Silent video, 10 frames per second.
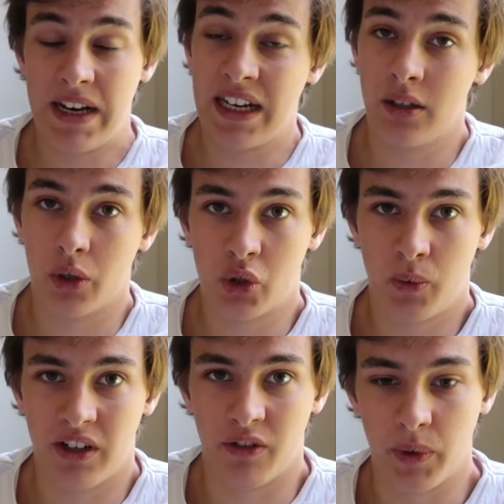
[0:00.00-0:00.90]
in those
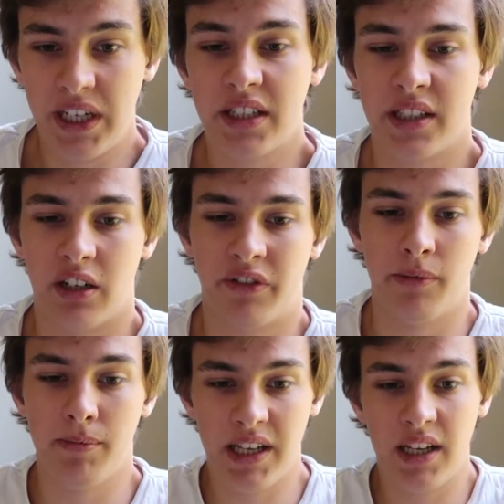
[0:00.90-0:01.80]
12 weeks. Now,
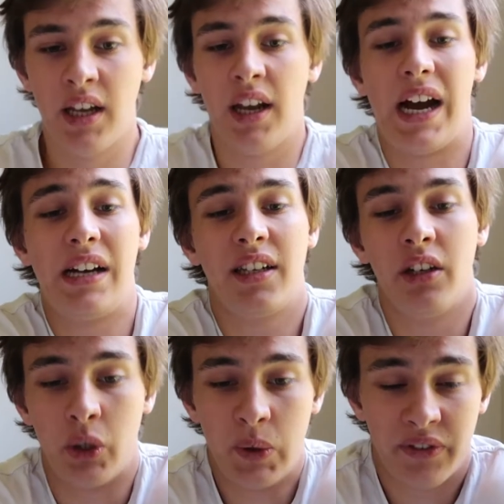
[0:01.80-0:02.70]
for me, I
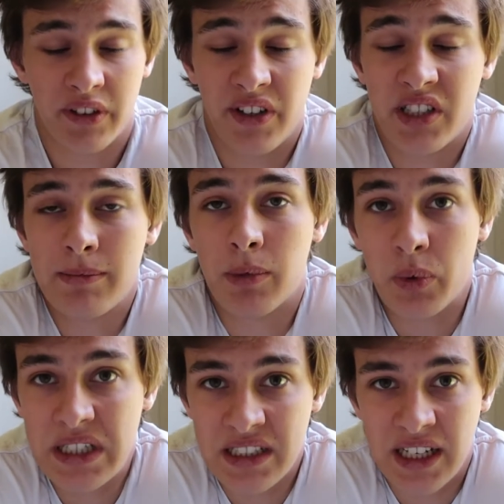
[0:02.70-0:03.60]
didn't do it for the very simple
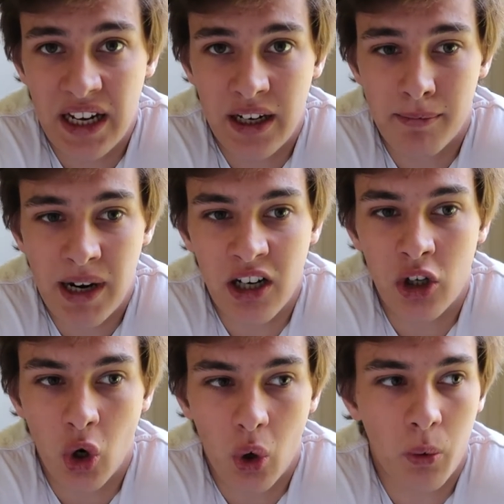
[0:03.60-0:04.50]
reason that my
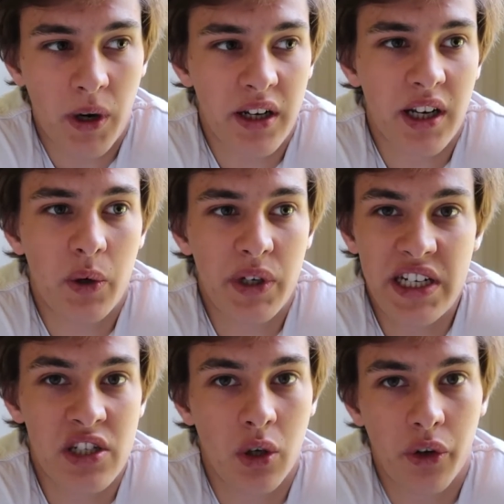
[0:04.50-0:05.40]
goal right now
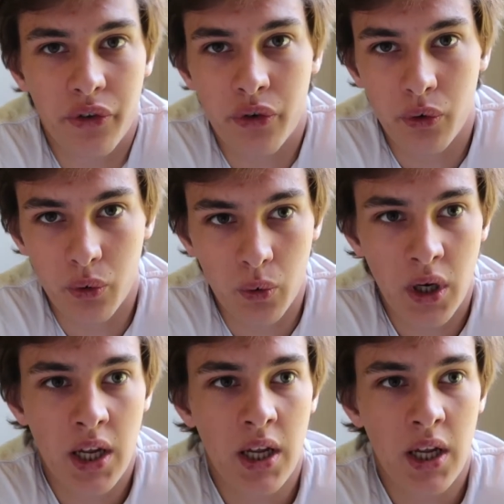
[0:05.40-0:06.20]
is not to